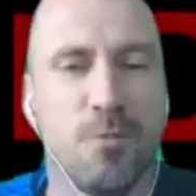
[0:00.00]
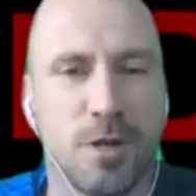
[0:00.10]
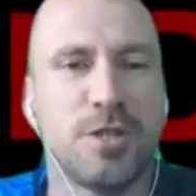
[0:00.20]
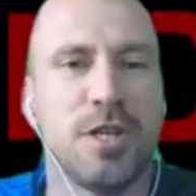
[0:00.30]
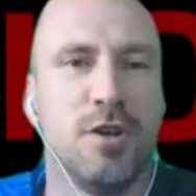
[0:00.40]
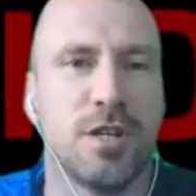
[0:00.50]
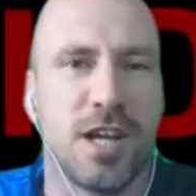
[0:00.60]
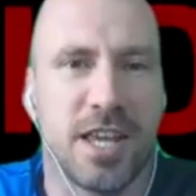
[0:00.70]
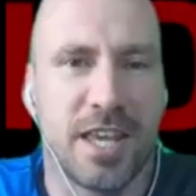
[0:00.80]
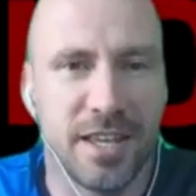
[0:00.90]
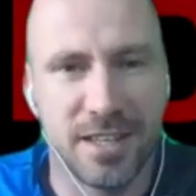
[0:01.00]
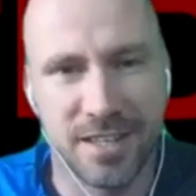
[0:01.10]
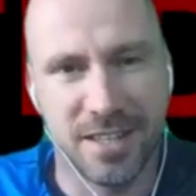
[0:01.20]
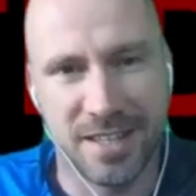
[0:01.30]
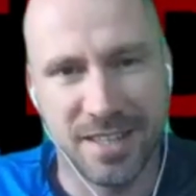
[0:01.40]
what yeah. should it look like.
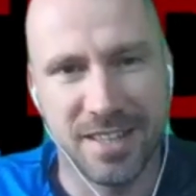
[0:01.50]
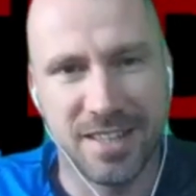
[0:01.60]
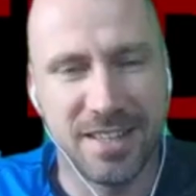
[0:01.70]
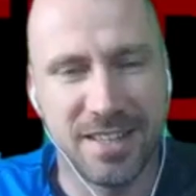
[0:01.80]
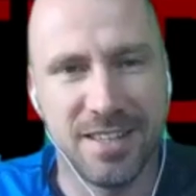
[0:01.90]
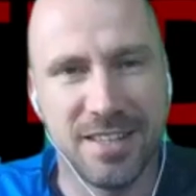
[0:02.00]
So when we look at the